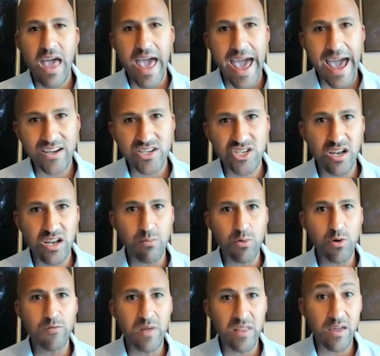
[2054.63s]
action and
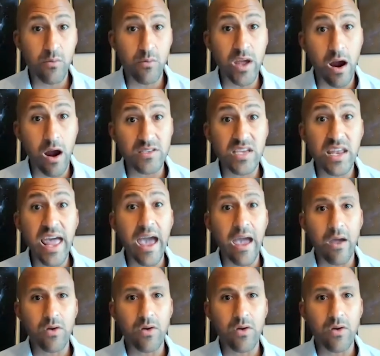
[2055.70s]
movement than we are today.